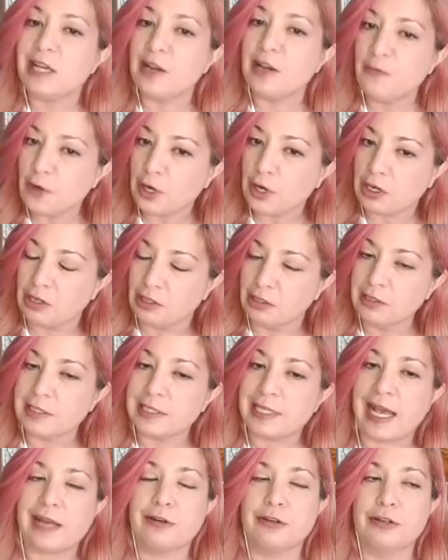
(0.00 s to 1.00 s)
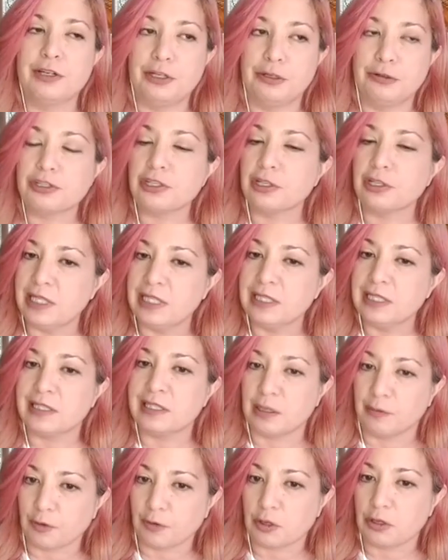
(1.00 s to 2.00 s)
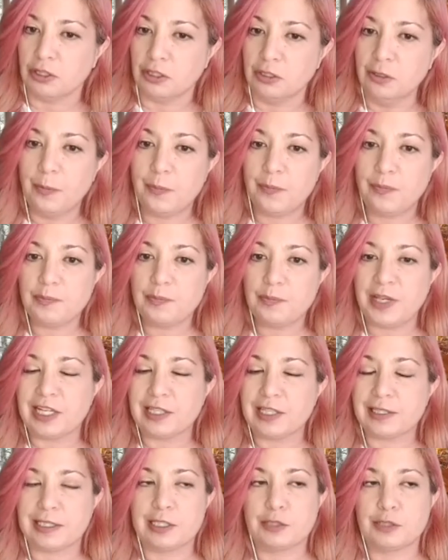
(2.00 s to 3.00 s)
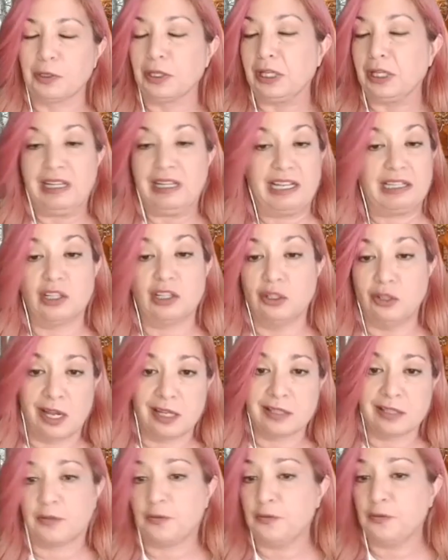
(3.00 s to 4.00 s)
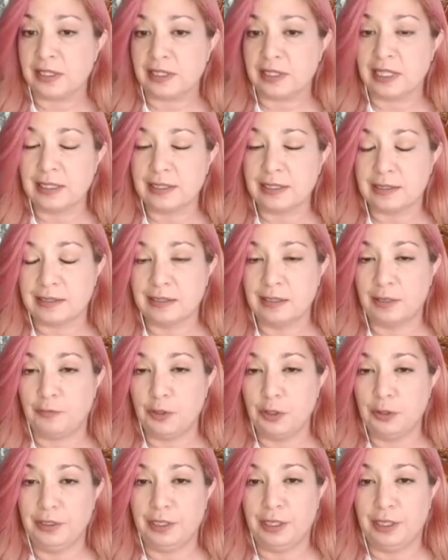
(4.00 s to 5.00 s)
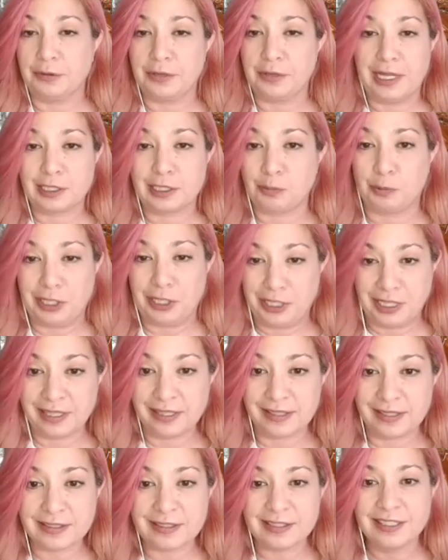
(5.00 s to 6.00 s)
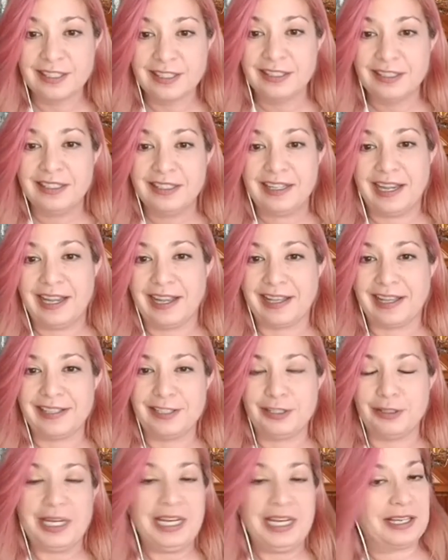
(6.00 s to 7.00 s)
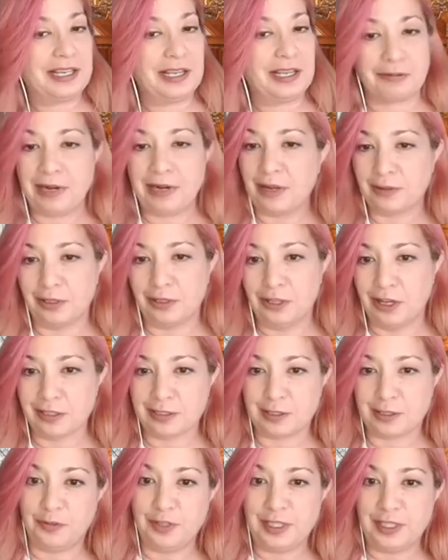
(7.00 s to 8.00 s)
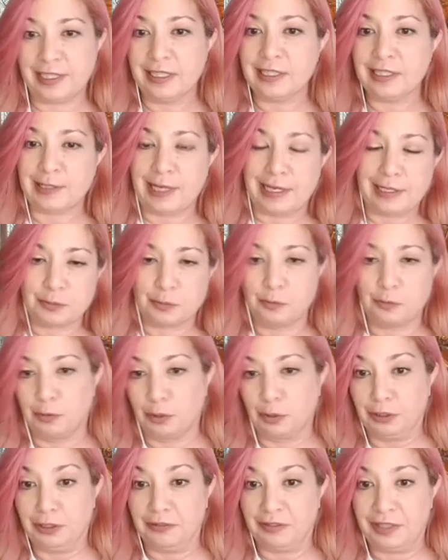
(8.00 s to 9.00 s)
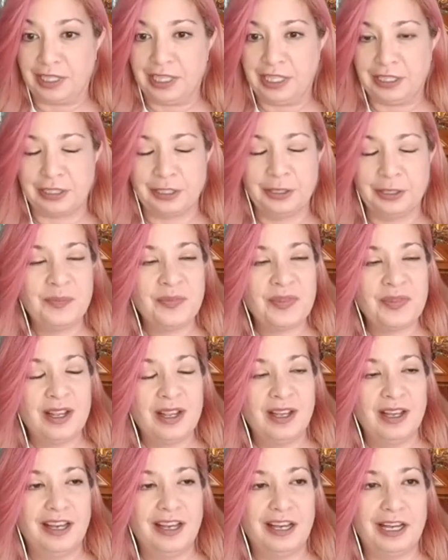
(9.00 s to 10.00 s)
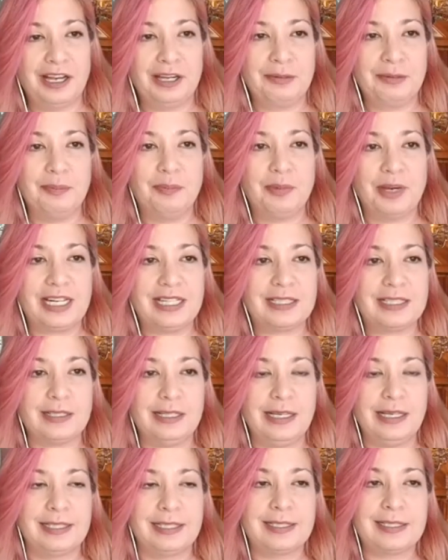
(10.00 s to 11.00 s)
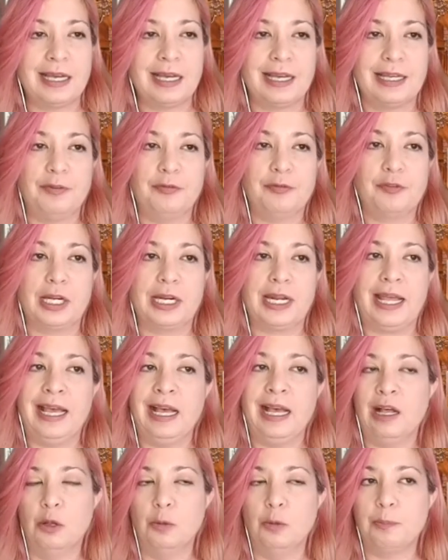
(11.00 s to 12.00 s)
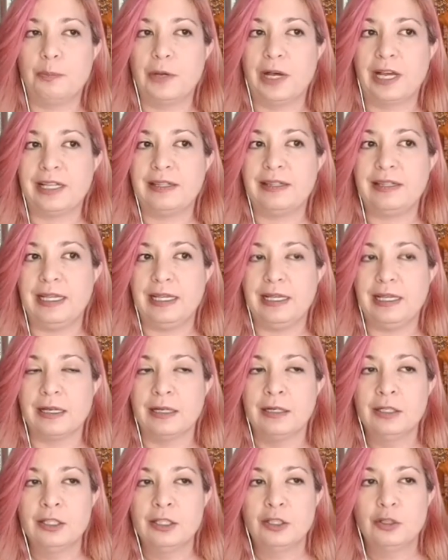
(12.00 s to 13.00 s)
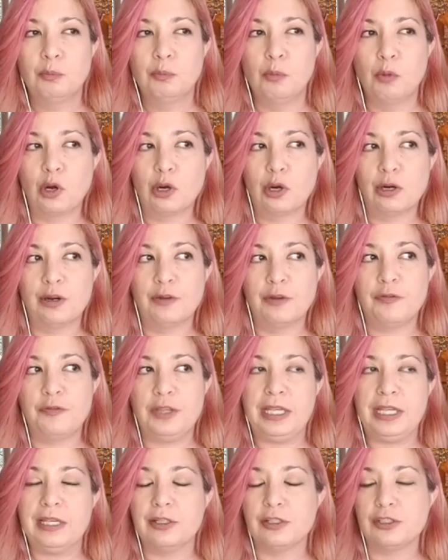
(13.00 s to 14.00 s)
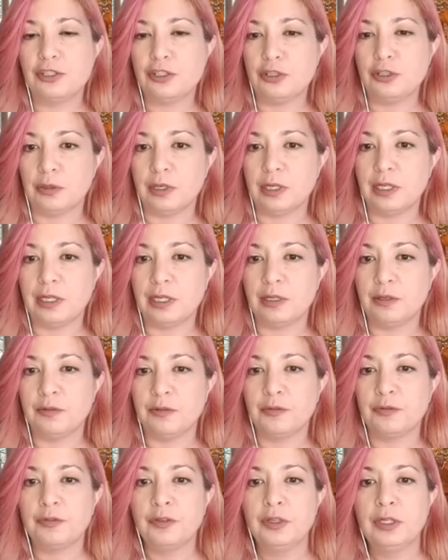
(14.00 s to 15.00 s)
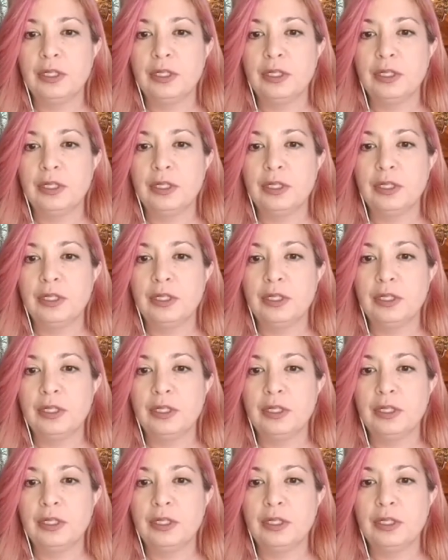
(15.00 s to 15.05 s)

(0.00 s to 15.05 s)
difficult. Saturn usually is difficult because it's really like the laws of physics. If that's what it is. And you can't get around the laws of physics as we're living here. But it's kind of going to help, I think, more of the intuitive